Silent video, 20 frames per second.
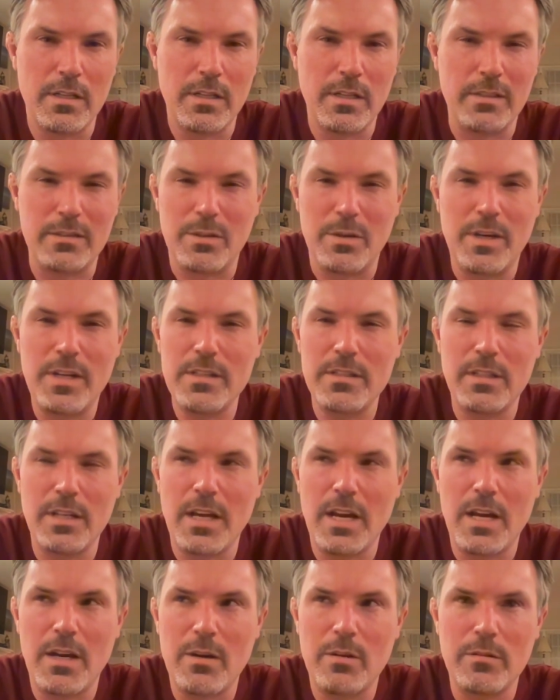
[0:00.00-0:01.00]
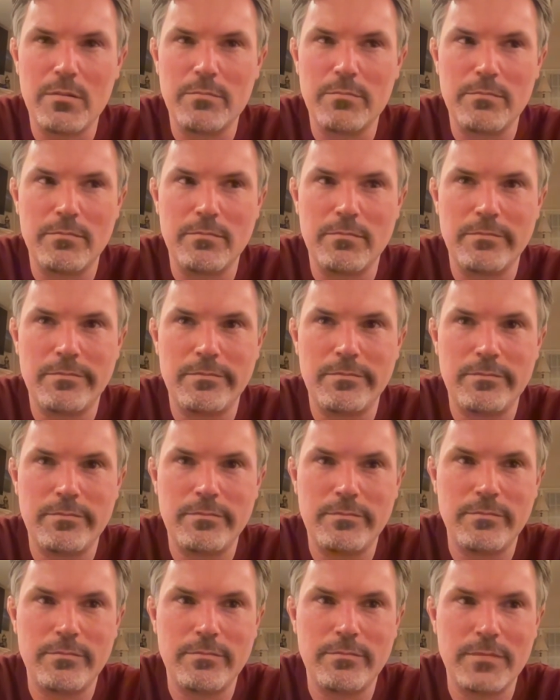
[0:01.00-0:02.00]
It's crazy how
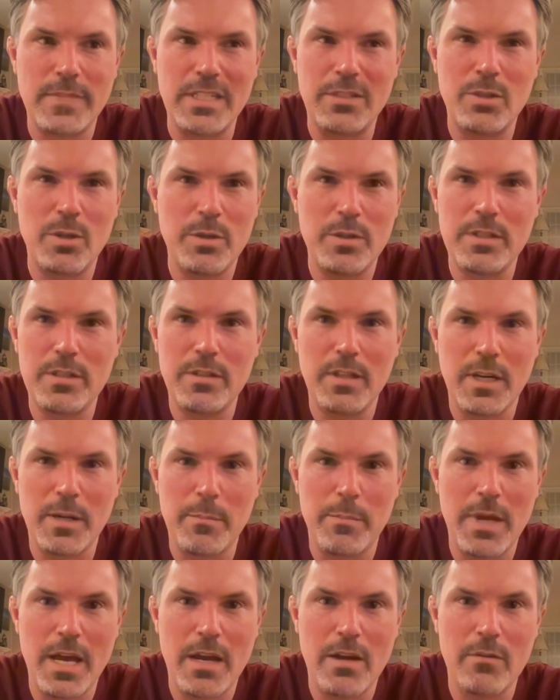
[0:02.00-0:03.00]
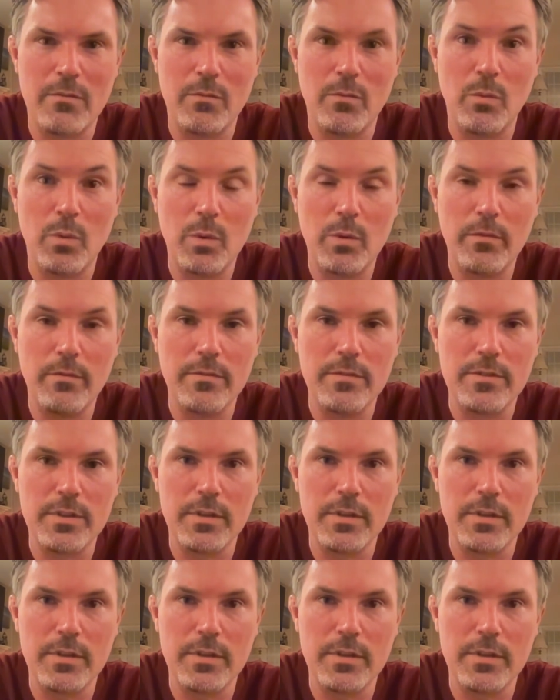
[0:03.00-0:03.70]
they turn into like a pack of wolves.